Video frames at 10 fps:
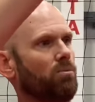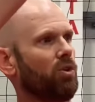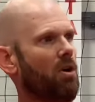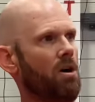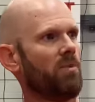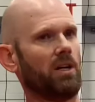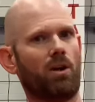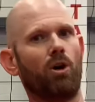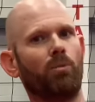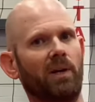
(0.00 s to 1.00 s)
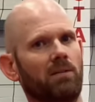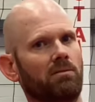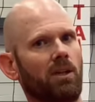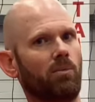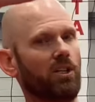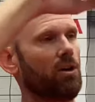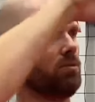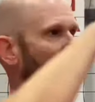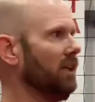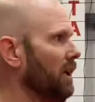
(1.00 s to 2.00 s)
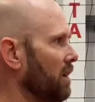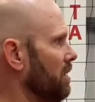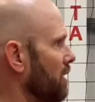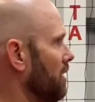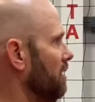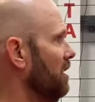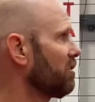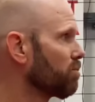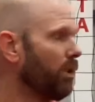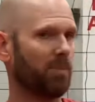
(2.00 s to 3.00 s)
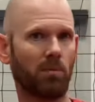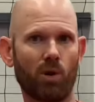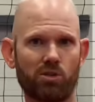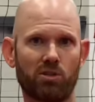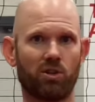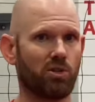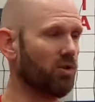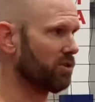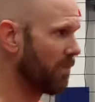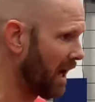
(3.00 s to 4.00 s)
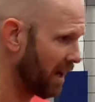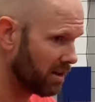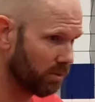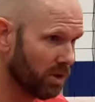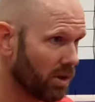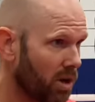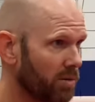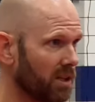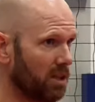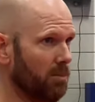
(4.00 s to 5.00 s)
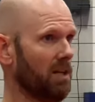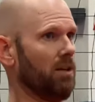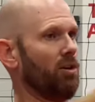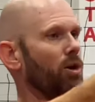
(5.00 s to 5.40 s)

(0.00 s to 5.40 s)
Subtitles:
we're already open and we don't need this whipping motion to throw us back. We're already going to be in an